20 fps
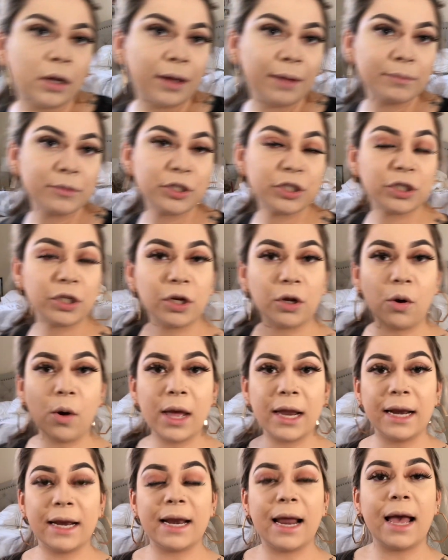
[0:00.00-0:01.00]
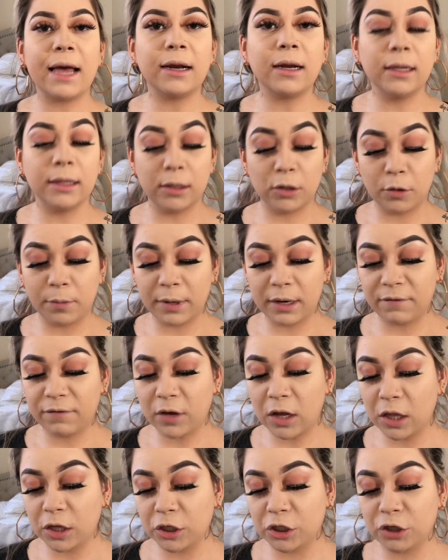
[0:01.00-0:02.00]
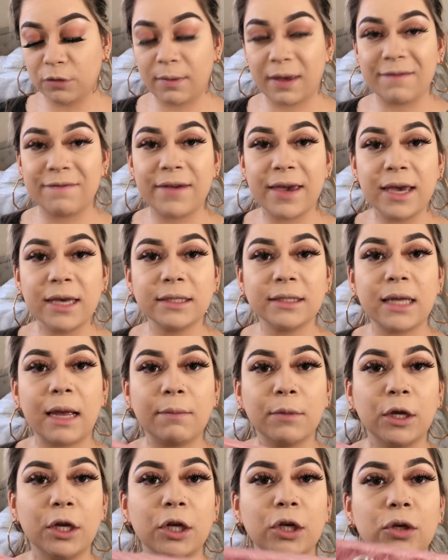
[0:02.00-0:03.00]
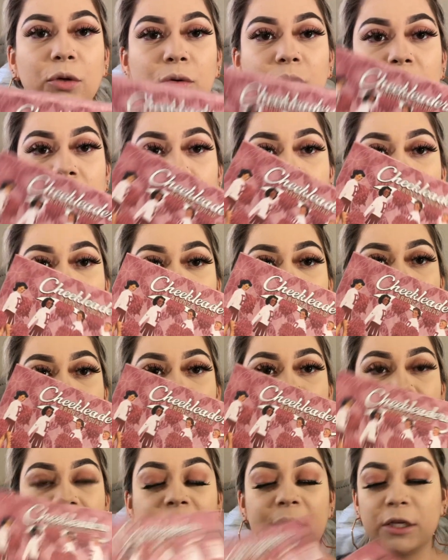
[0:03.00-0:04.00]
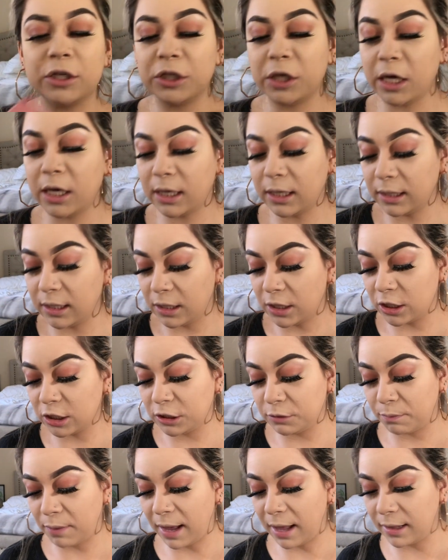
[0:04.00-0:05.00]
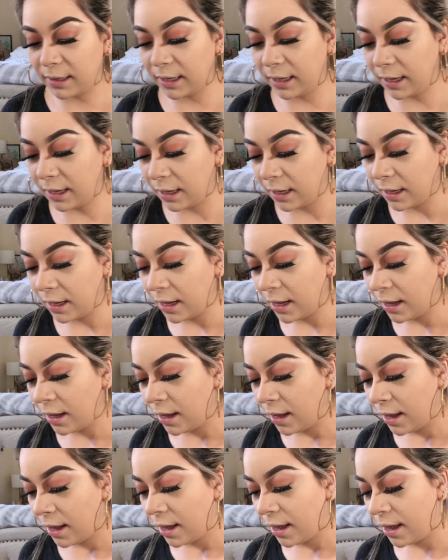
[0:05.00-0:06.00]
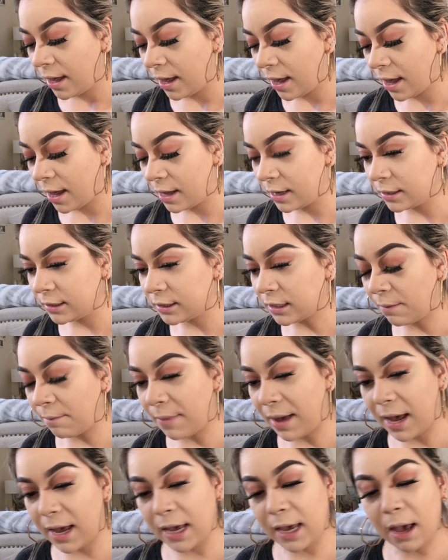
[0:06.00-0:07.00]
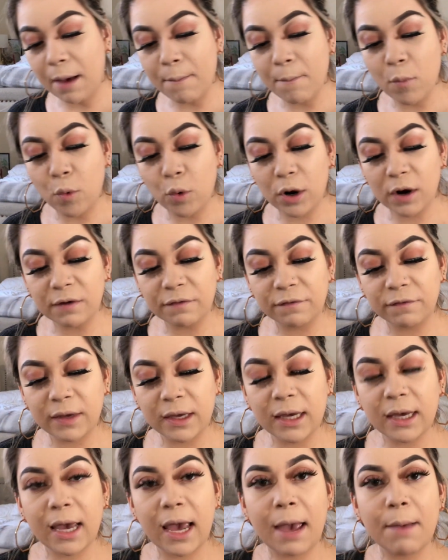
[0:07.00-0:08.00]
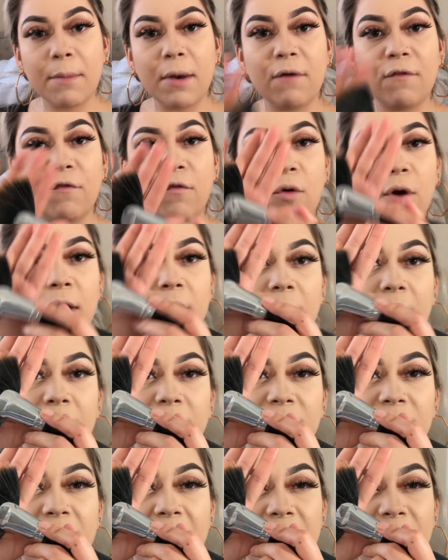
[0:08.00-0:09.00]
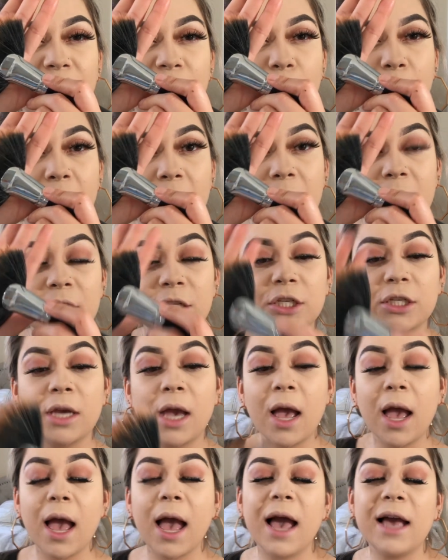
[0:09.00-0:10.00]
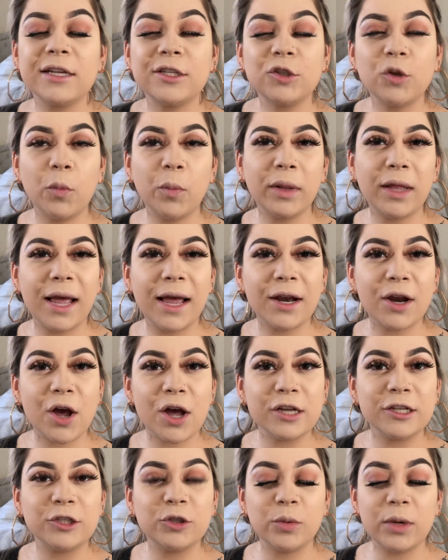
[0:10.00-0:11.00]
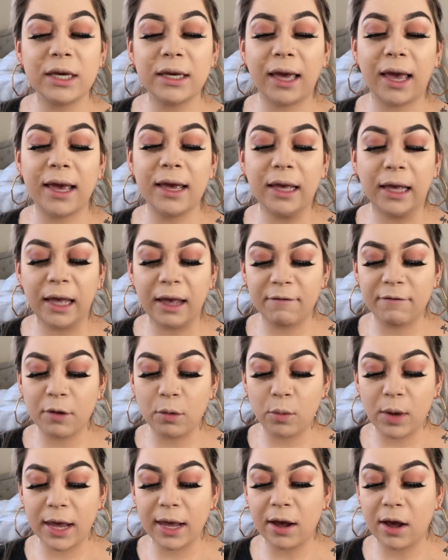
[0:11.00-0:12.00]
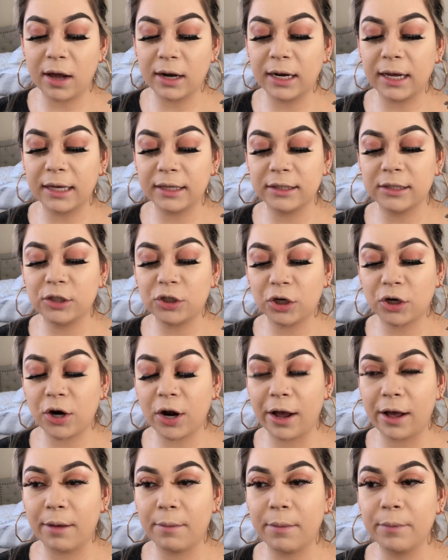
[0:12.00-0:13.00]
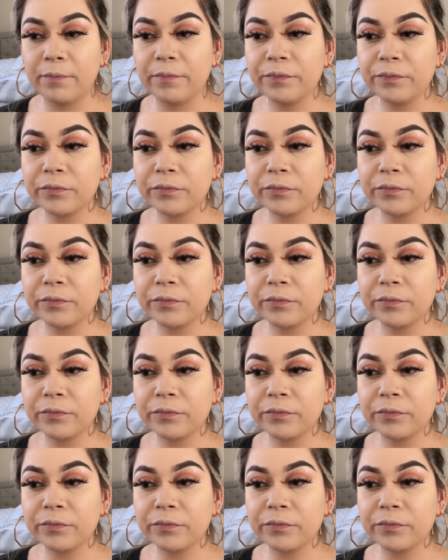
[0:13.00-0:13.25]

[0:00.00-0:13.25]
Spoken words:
I'm just gonna go ahead and add a little bit of color to my face. I'm gonna use the Benefit Cheek Leaders palette and my Morphe M495 brush. I do plan on doing a giveaway on Instagram